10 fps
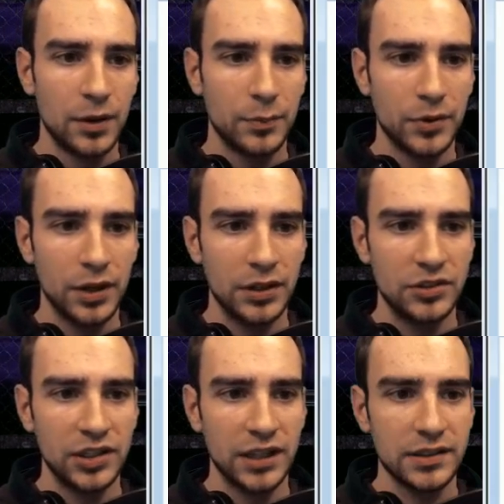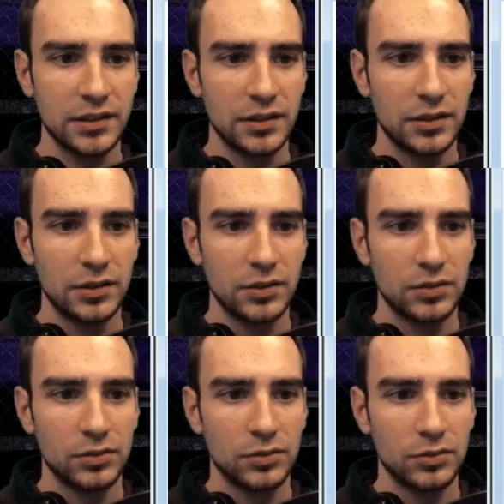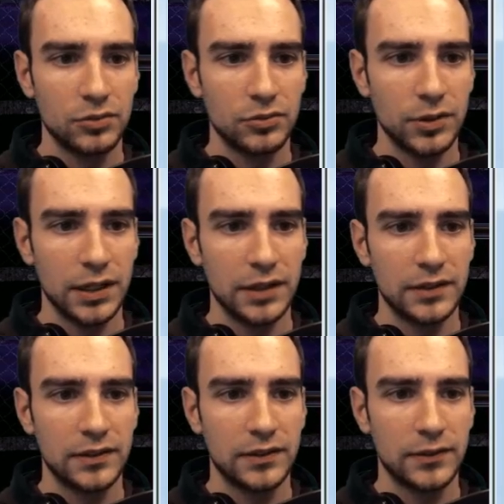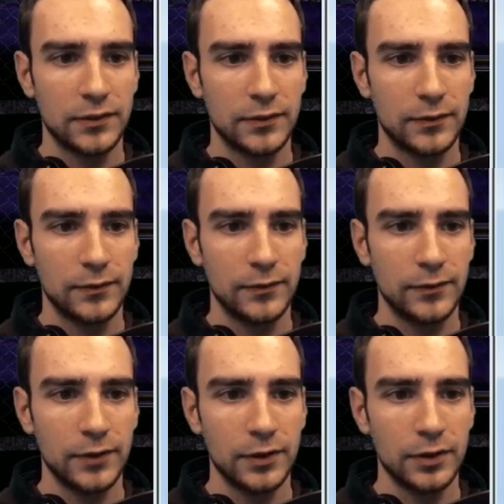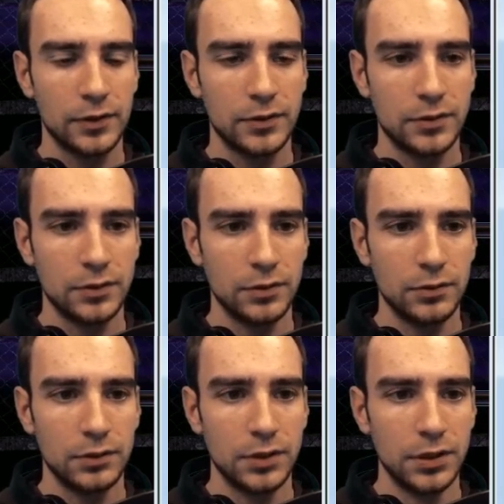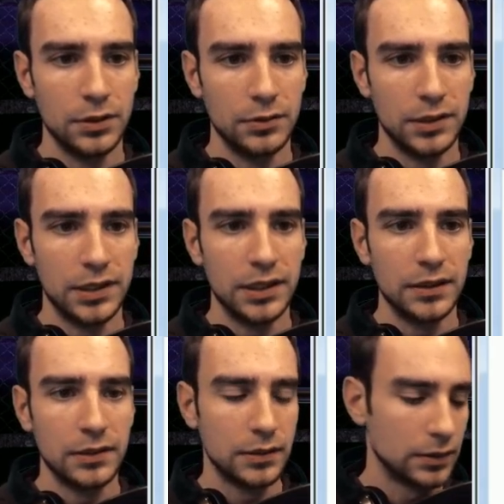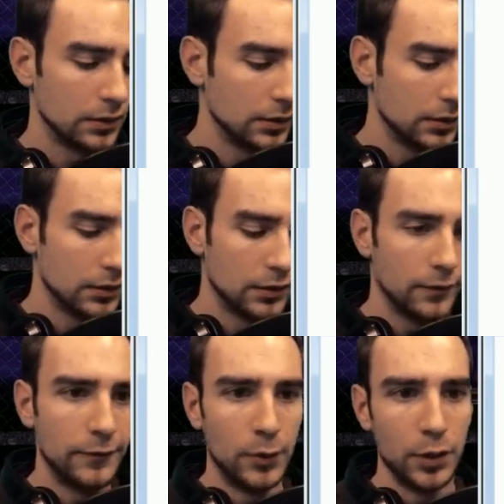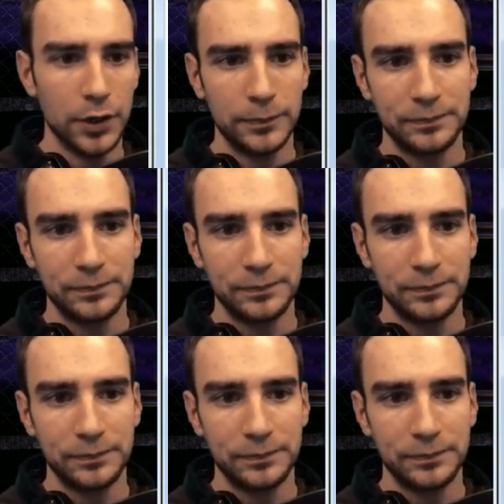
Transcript: project transfer to Unity 4.